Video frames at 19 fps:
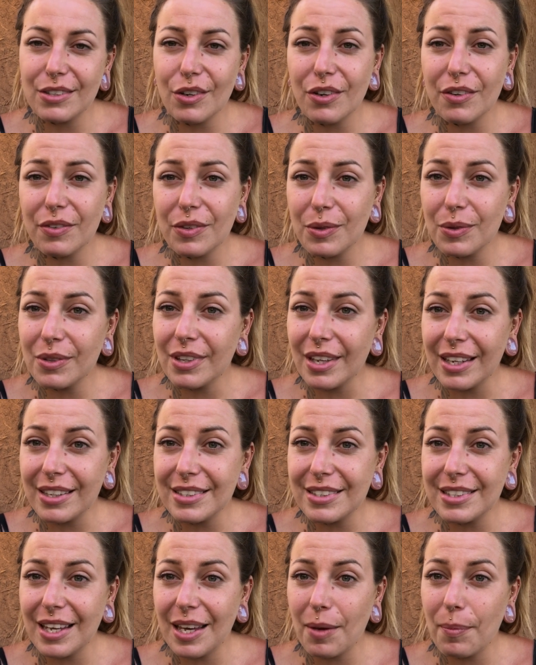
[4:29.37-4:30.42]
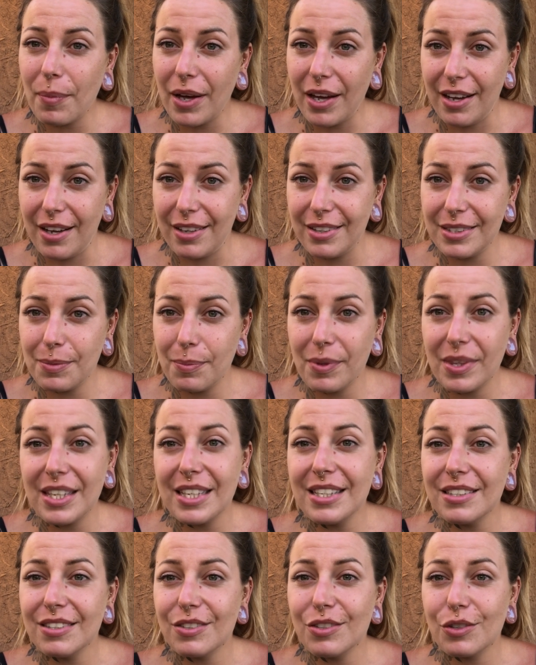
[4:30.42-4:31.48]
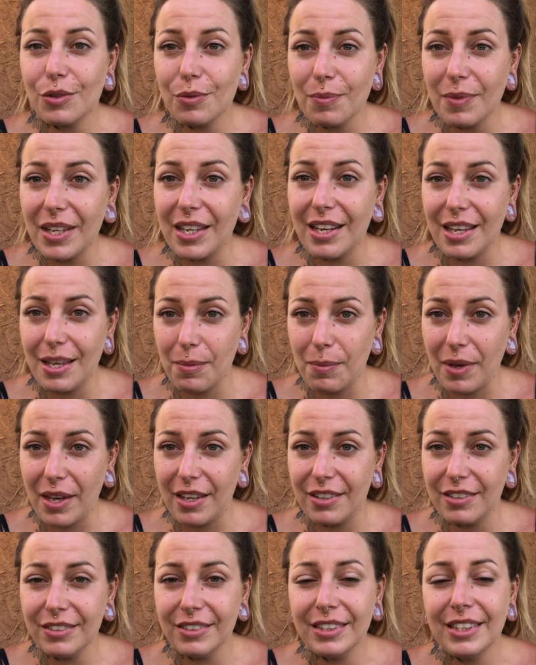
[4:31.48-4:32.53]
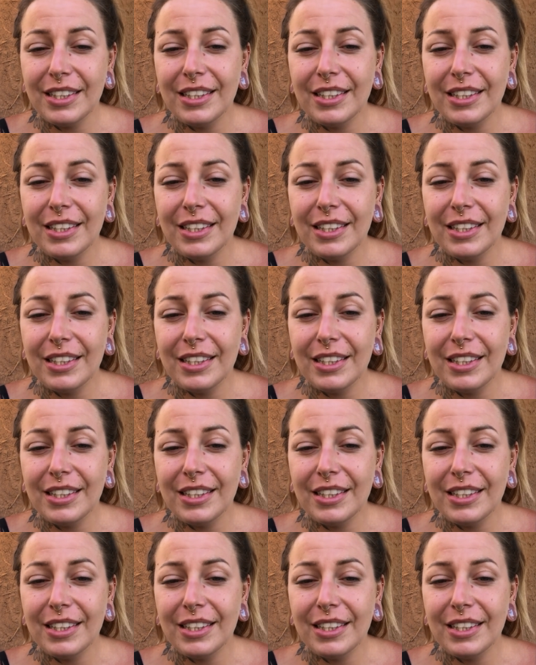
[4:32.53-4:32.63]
or if you would like to take part, please shoot me an email.